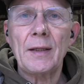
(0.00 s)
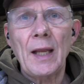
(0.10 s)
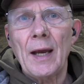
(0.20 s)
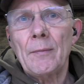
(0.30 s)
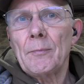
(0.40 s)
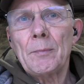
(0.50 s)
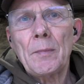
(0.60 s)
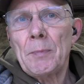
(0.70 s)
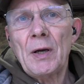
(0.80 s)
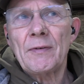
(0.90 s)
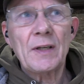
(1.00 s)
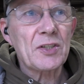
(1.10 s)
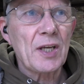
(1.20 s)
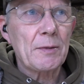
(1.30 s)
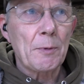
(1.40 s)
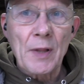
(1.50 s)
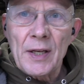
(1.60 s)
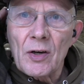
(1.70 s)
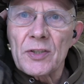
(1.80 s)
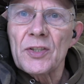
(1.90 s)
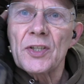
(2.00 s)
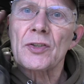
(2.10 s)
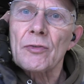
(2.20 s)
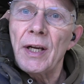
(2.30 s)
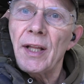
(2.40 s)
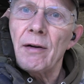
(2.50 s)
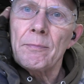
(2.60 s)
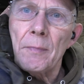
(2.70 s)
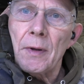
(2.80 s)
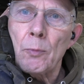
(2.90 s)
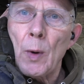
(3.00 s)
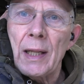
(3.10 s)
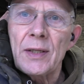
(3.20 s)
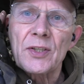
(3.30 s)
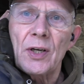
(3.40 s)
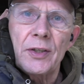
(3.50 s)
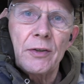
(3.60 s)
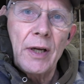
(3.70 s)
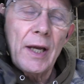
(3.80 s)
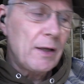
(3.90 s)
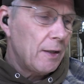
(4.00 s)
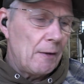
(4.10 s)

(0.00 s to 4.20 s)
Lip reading: yeah, perfectly acceptable. They're nice and discreet. They're well inside your ear.